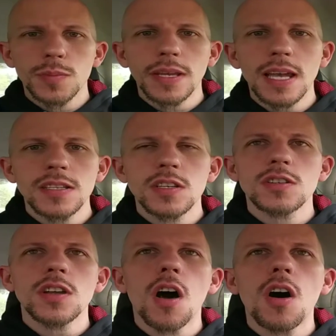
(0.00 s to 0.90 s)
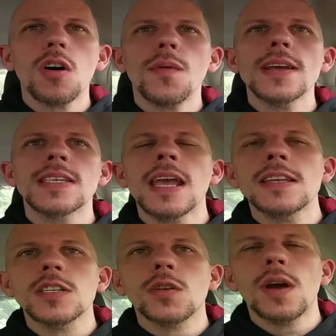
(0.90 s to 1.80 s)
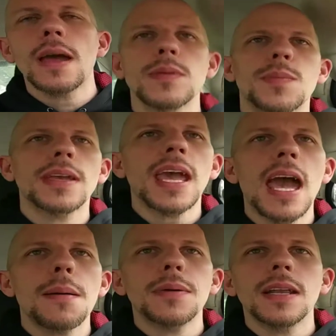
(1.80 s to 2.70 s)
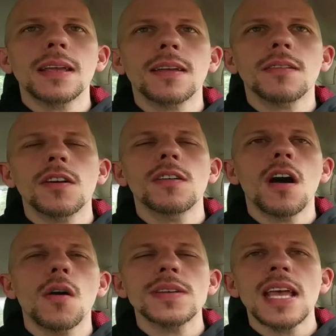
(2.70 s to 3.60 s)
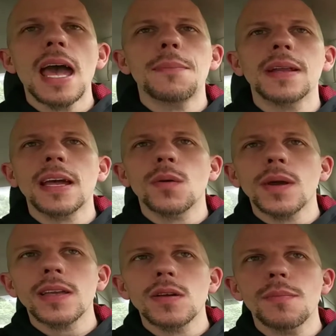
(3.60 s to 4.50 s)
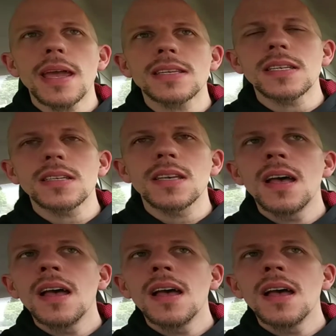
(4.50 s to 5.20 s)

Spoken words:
because there's always heinous crimes always happening on a regular basis,